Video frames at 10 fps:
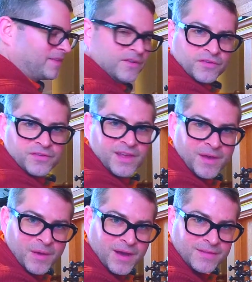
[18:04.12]
there's
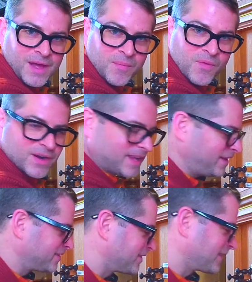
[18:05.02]
a lot more
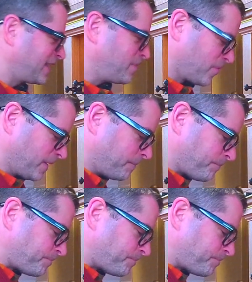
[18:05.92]
keys on the keyboard.